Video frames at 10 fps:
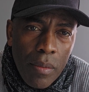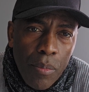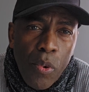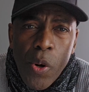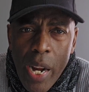
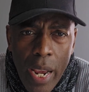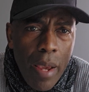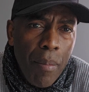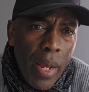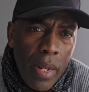
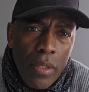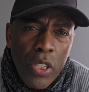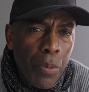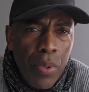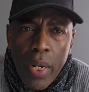Pray, man,
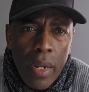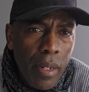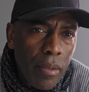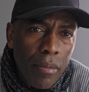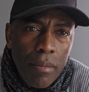just pray.
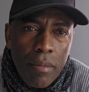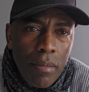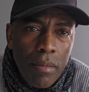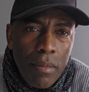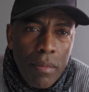
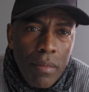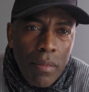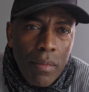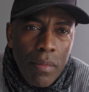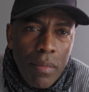
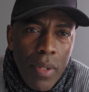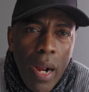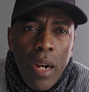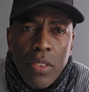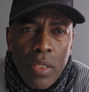
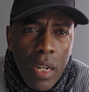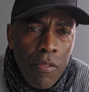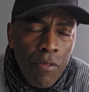Ask God